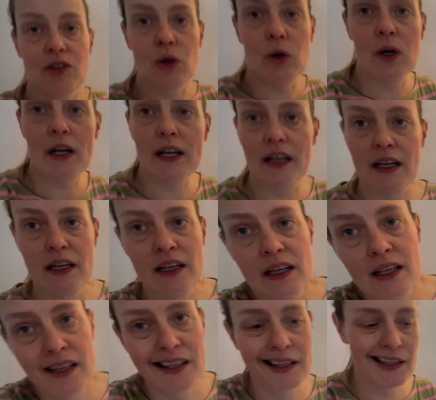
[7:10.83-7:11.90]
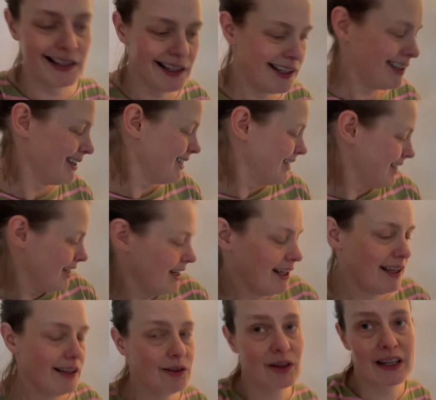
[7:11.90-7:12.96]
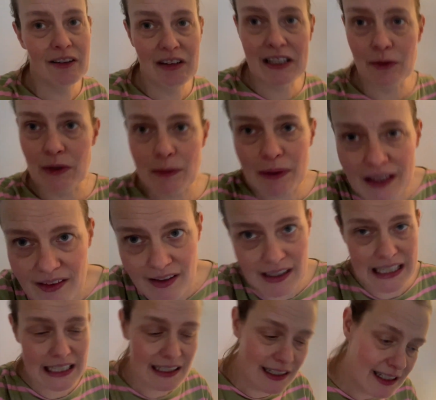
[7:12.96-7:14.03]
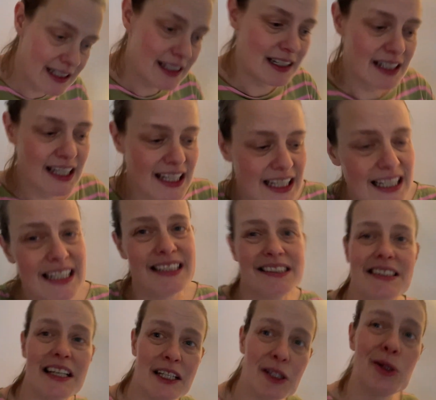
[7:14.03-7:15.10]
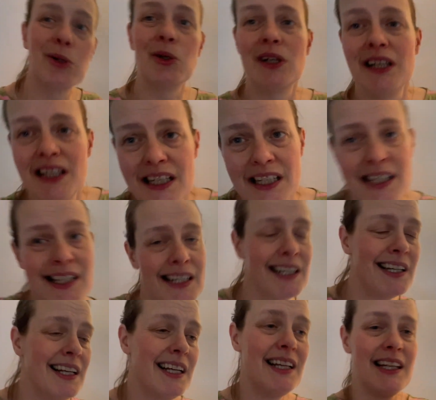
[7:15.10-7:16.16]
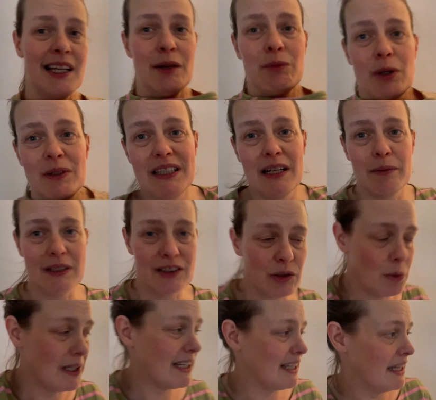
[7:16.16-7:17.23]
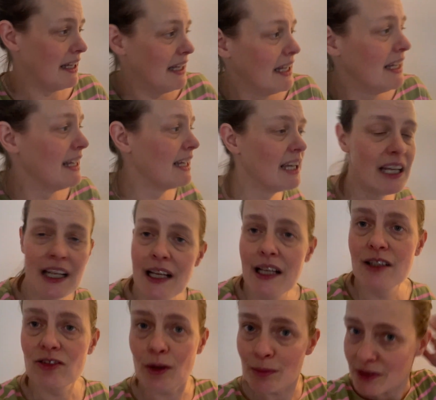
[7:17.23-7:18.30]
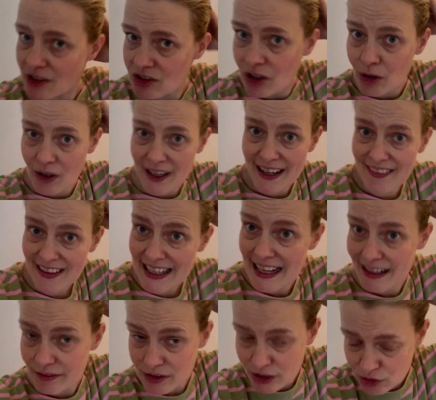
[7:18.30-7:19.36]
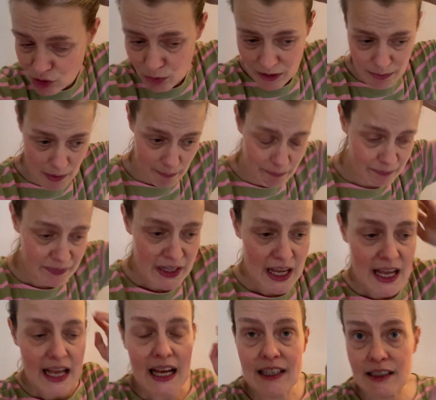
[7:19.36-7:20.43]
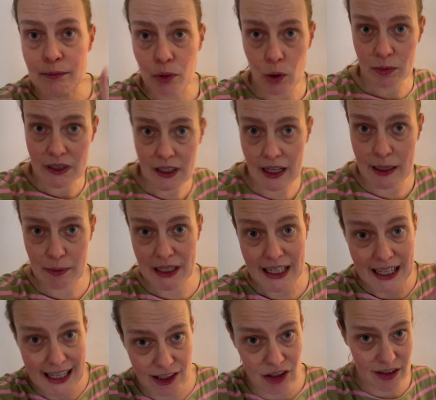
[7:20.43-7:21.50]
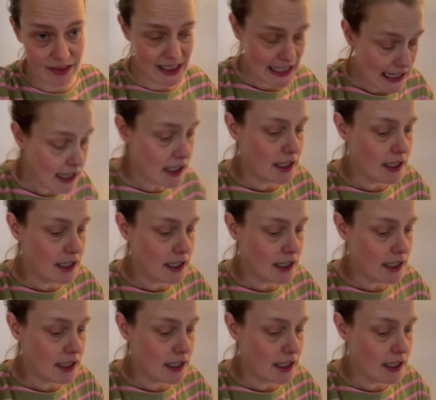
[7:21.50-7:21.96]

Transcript: I'm going to read a wee bit of that cycle, probably get a bit sweaty, jump in the shower and then have lunch with mum. I did pop to the library, as you'll have seen,